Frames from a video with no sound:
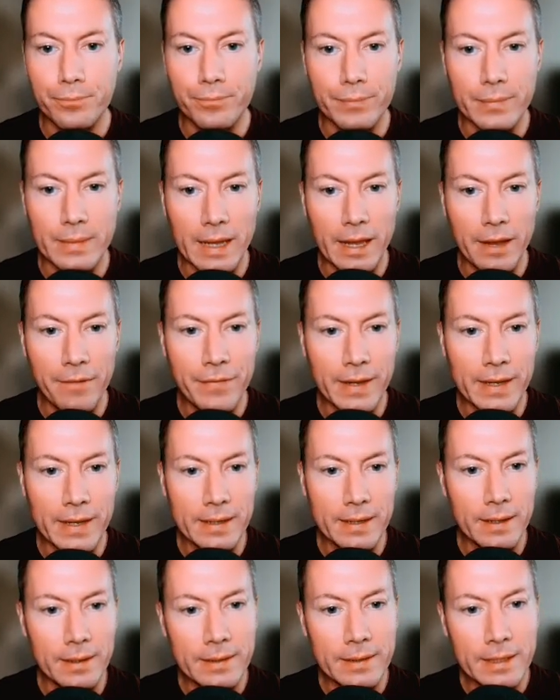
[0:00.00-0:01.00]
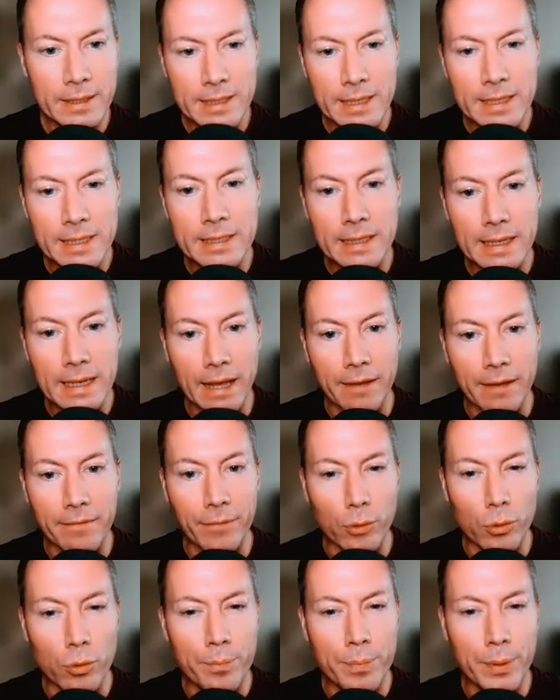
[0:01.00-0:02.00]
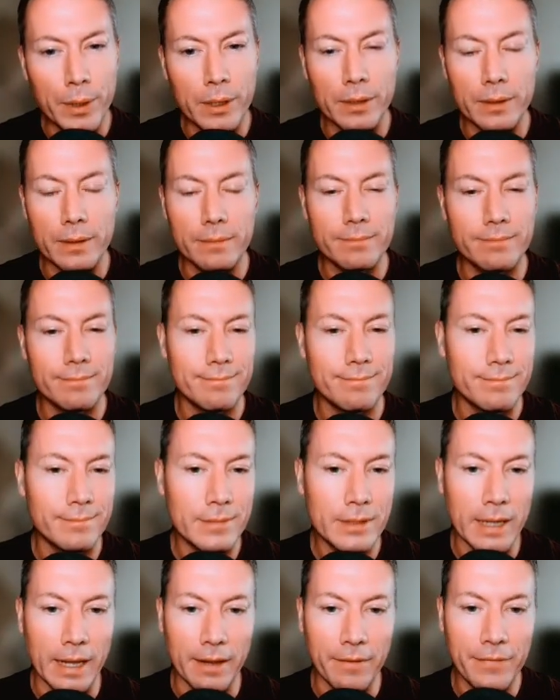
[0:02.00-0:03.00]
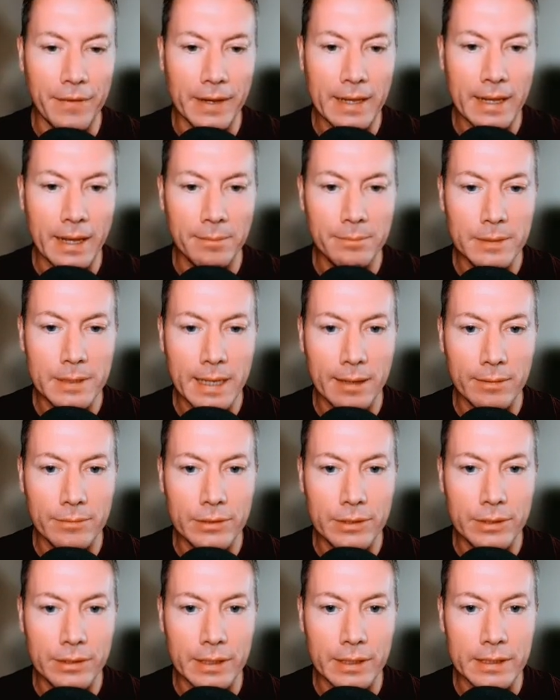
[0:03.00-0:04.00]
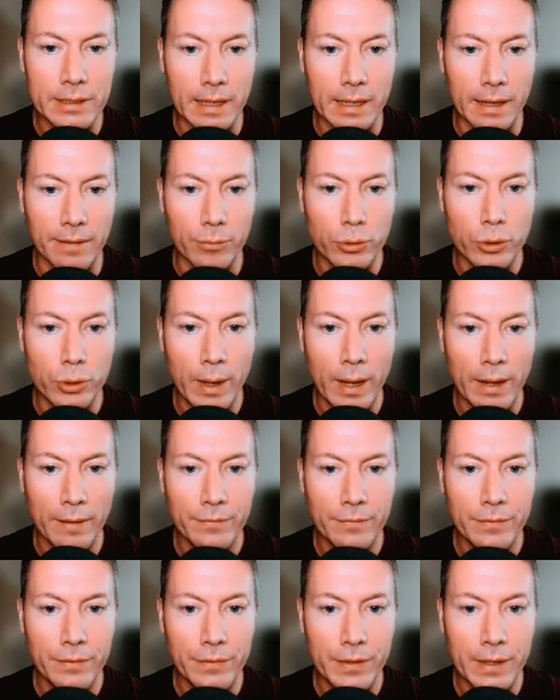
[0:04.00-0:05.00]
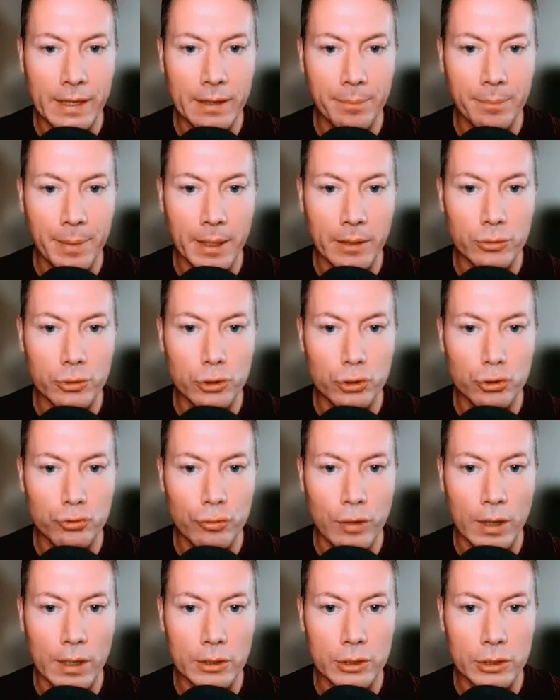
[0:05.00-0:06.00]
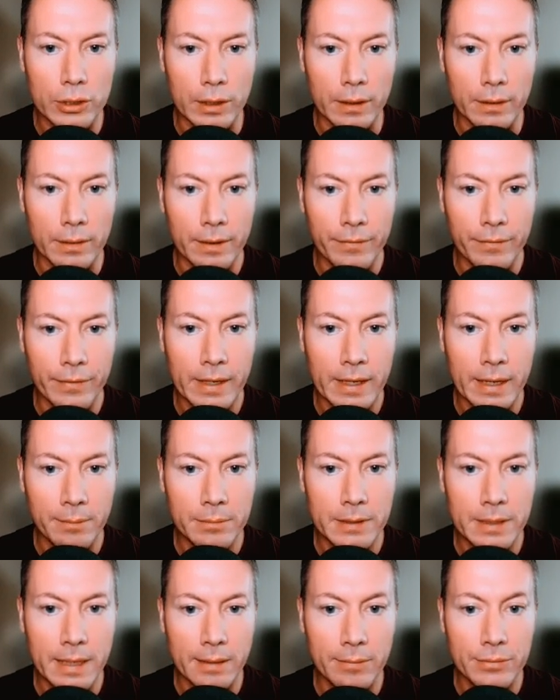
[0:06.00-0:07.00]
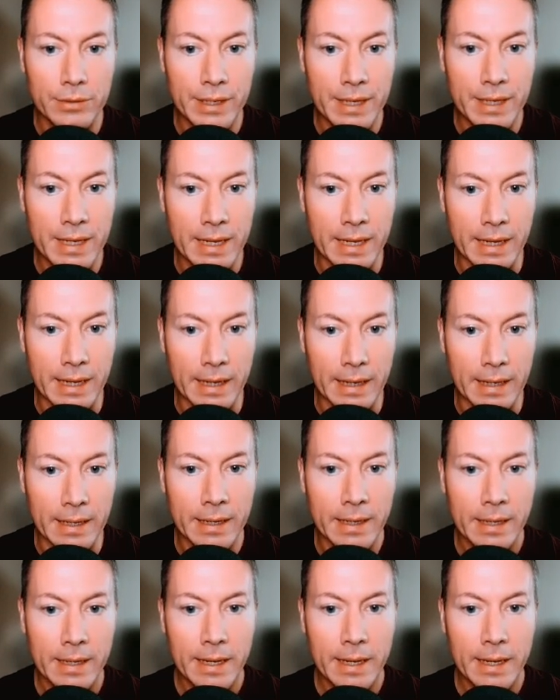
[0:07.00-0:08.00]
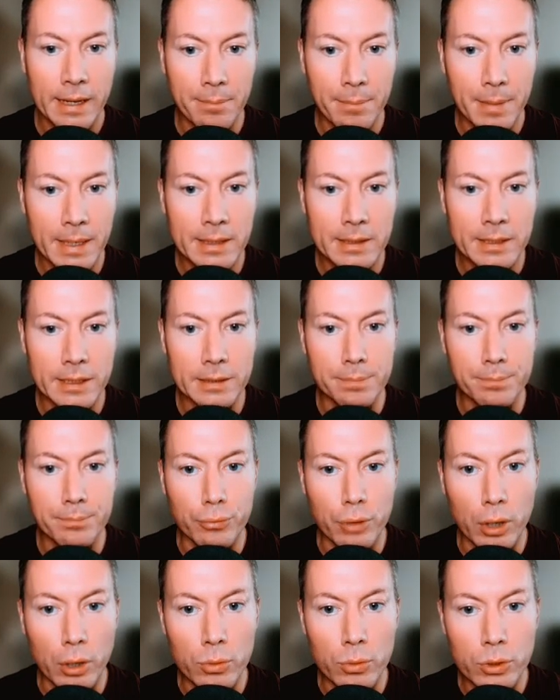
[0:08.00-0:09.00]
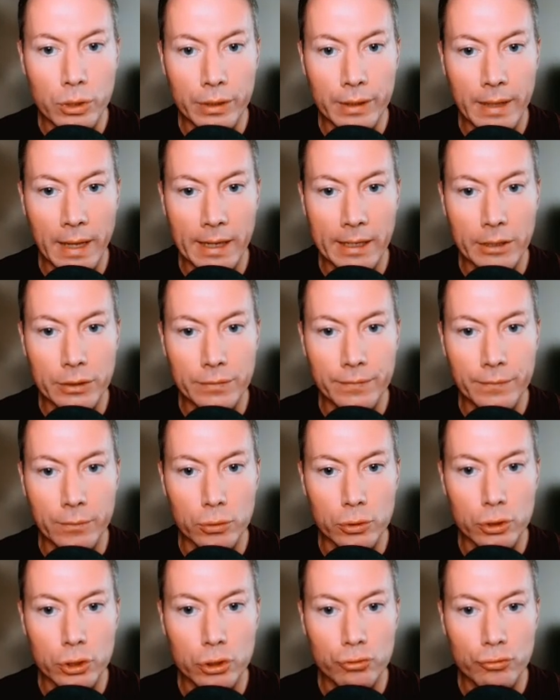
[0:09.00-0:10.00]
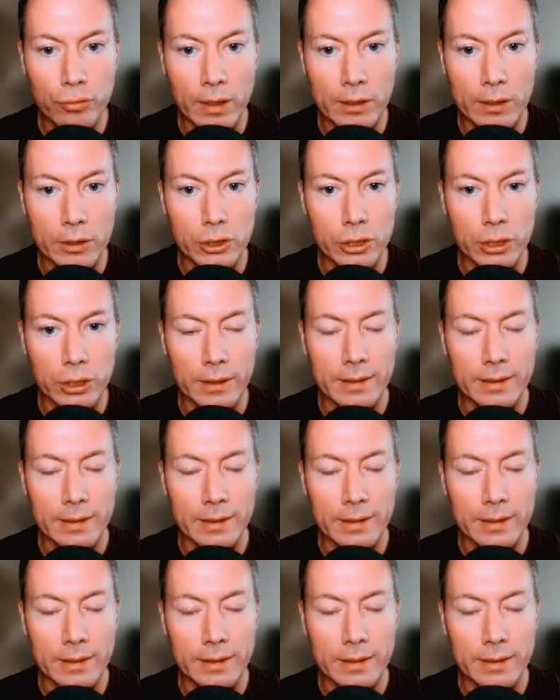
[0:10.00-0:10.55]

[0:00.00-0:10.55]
This is a level, but yeah, if it comes down to this level, you have to think about structure. If it comes down to here, it means it's broken H4 structure.